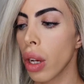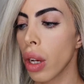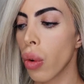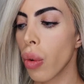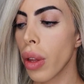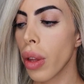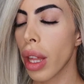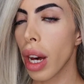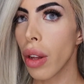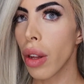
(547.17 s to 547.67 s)

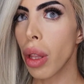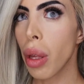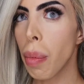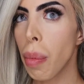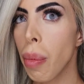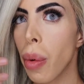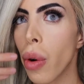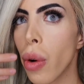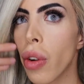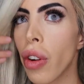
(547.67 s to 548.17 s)
Without the
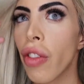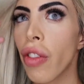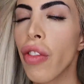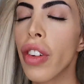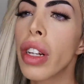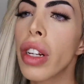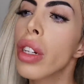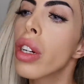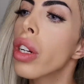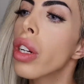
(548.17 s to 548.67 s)
pore
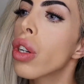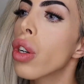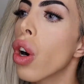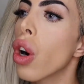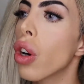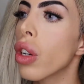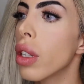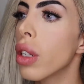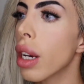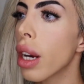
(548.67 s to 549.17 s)
filler,
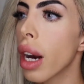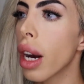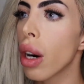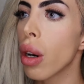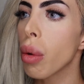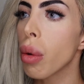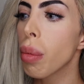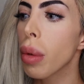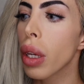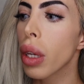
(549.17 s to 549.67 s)
God
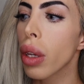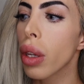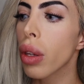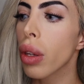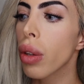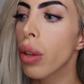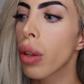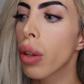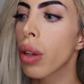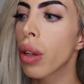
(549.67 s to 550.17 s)
help
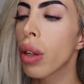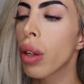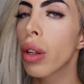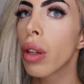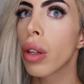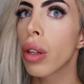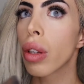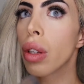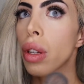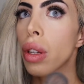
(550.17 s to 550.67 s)
you,
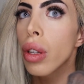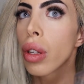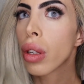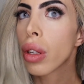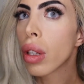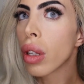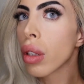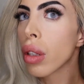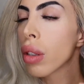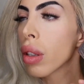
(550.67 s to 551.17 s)

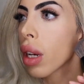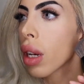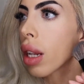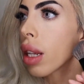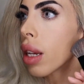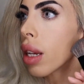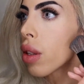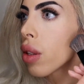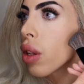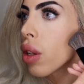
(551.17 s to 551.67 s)

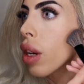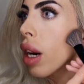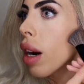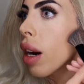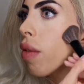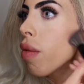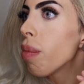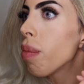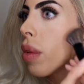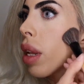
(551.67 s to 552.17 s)
unless you
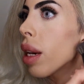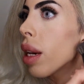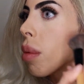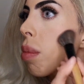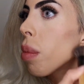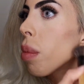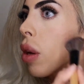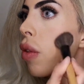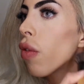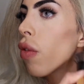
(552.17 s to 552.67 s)
have
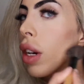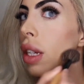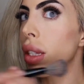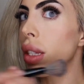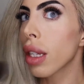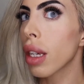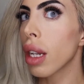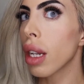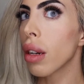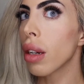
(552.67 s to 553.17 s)
like perfect
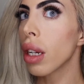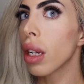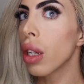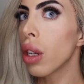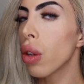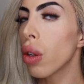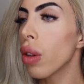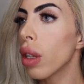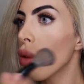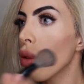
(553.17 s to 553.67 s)
skin. I'm gonna
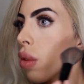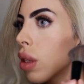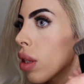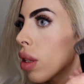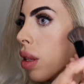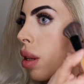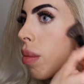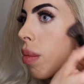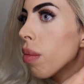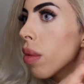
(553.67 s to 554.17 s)
go in with
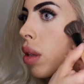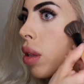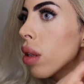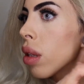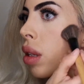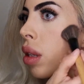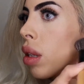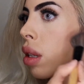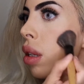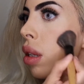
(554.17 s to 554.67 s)
some
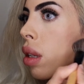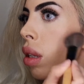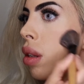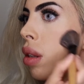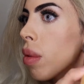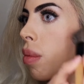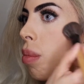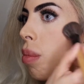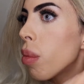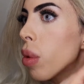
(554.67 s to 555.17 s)

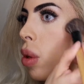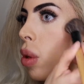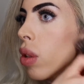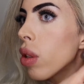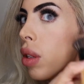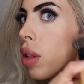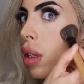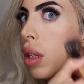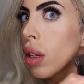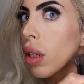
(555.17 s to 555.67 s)

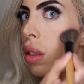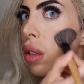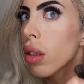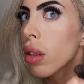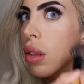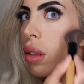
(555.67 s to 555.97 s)
bronzer.